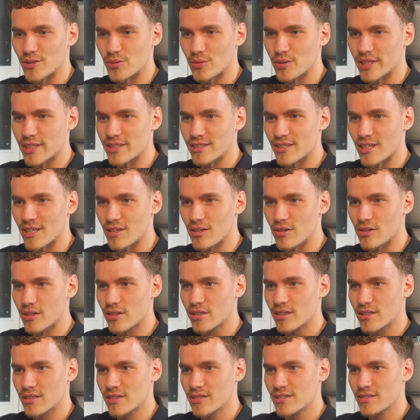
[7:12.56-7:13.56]
want this to
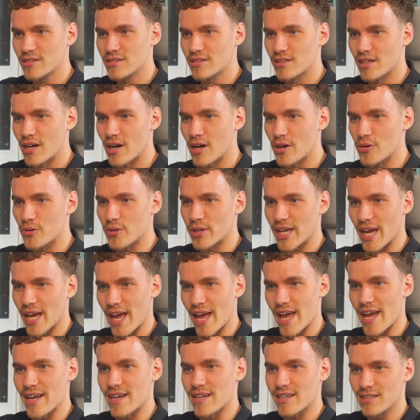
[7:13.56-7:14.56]
look
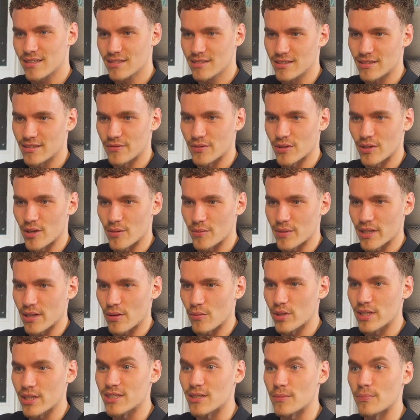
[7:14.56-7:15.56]
okay, if you know what I mean. I
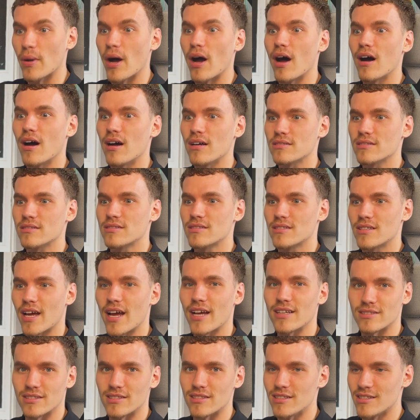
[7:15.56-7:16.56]
want it to pass
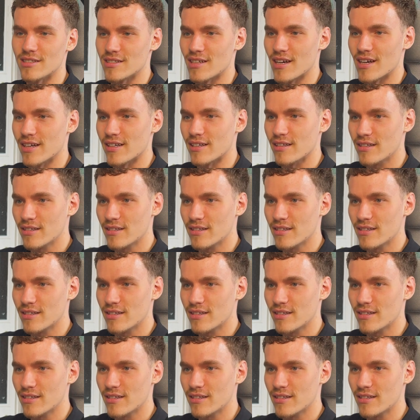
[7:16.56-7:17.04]
as a design,